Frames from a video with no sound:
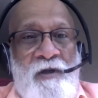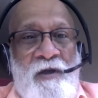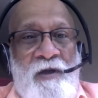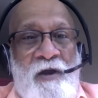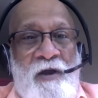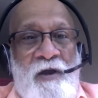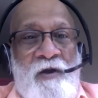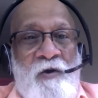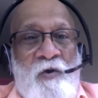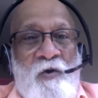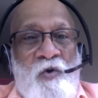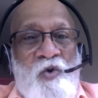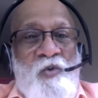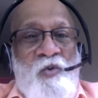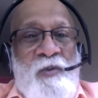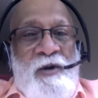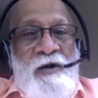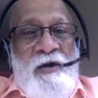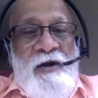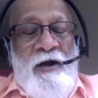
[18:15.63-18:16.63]
you know, who
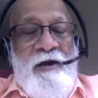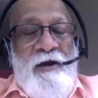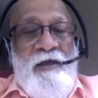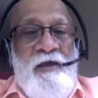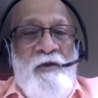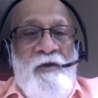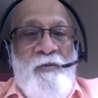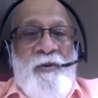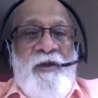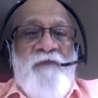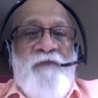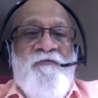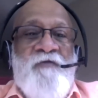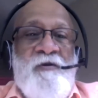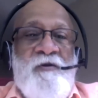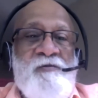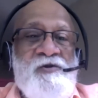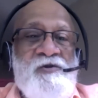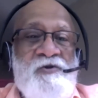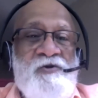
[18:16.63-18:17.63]
were running away
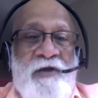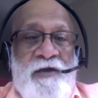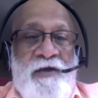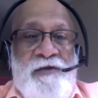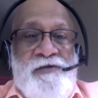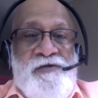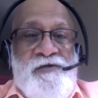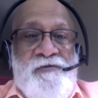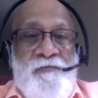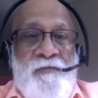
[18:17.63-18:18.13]
from Judaism.